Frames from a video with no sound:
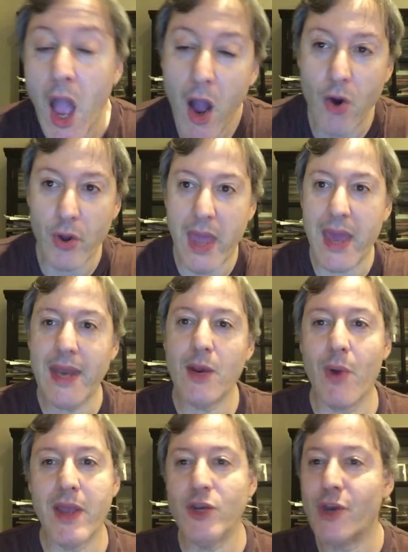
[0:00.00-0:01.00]
Okay,
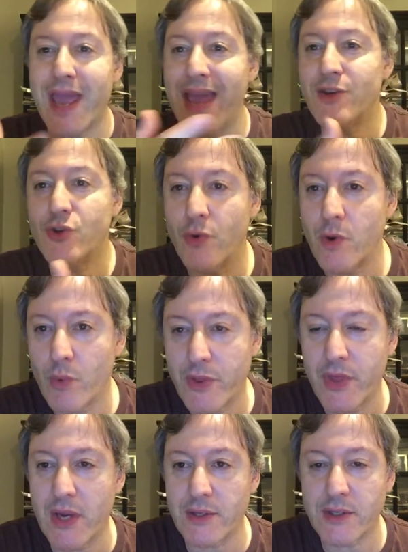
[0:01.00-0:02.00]
anyway, you can't do it with
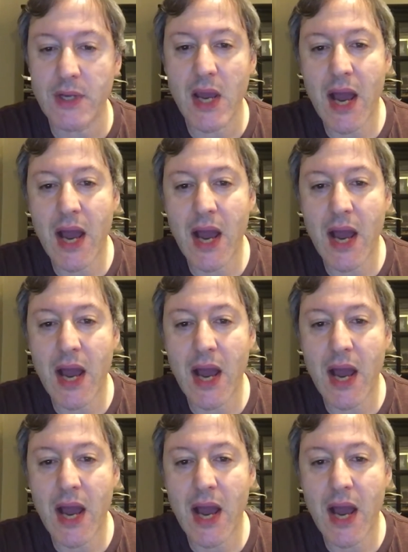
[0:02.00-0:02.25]
this.